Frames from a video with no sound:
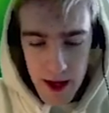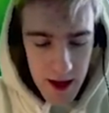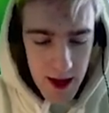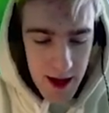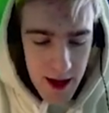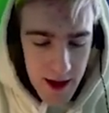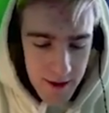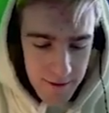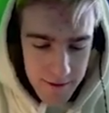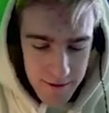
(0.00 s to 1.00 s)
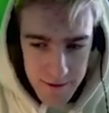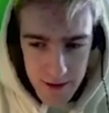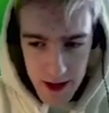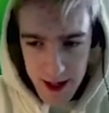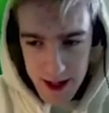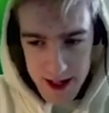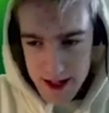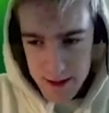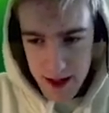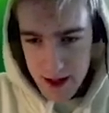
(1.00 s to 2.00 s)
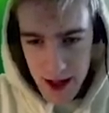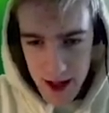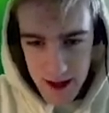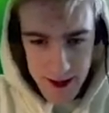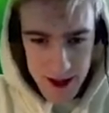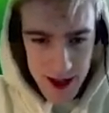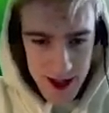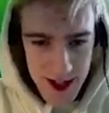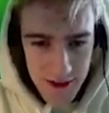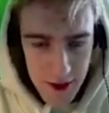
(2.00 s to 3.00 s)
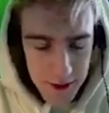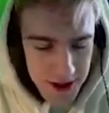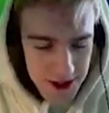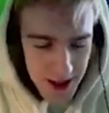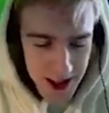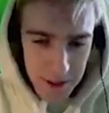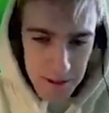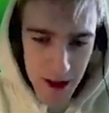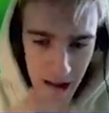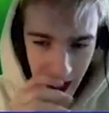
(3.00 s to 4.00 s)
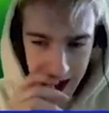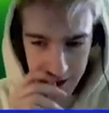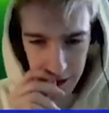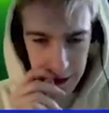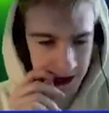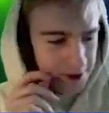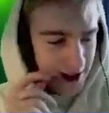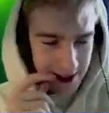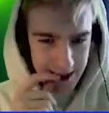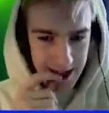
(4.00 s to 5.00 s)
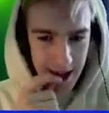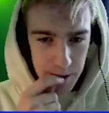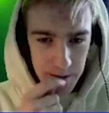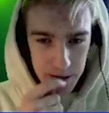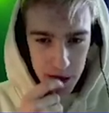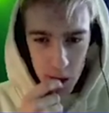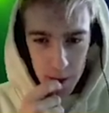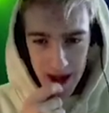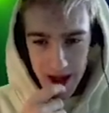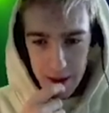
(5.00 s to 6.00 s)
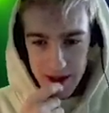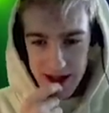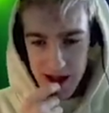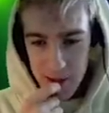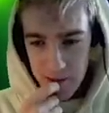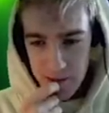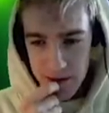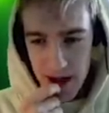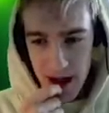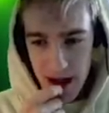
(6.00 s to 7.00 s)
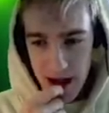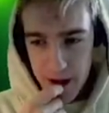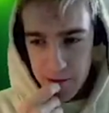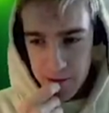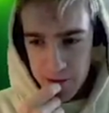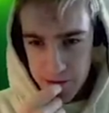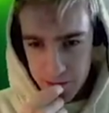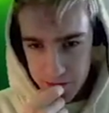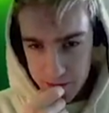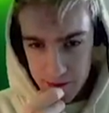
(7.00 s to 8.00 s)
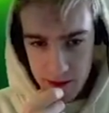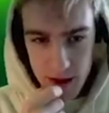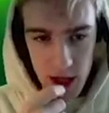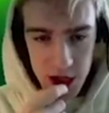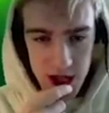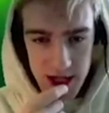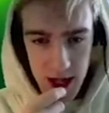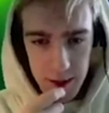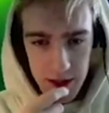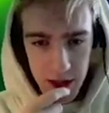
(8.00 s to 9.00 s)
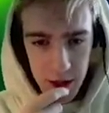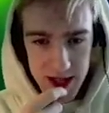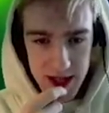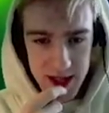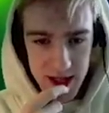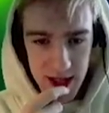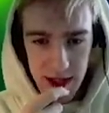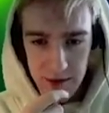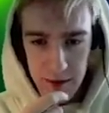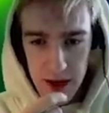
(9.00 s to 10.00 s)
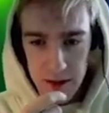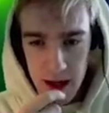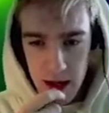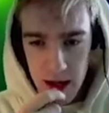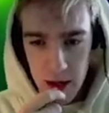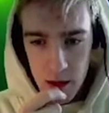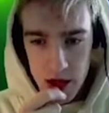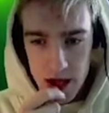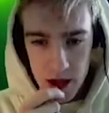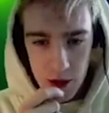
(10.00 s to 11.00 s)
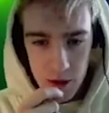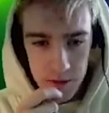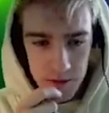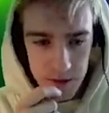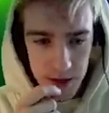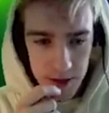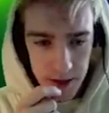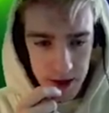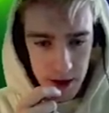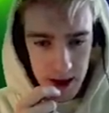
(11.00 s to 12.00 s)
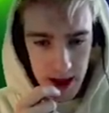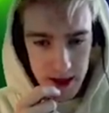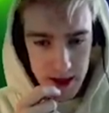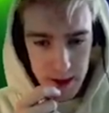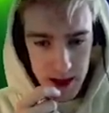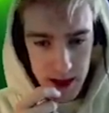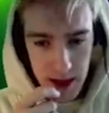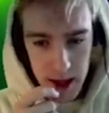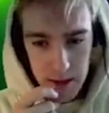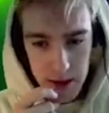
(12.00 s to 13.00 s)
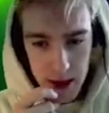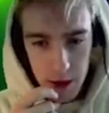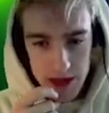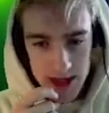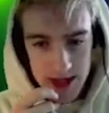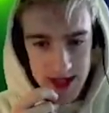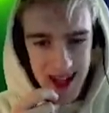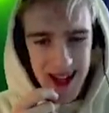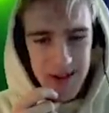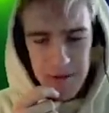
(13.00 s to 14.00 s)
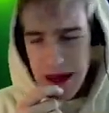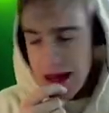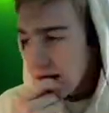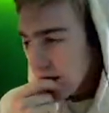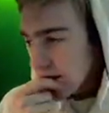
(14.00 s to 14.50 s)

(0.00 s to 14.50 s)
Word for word: Have... I can't spell. I just give up on spelling. I give up on spelling today. Not my cup of tea. Um, she's a couple of quests ahead of me, which is cool. People are allowed to be a couple of quests ahead of me.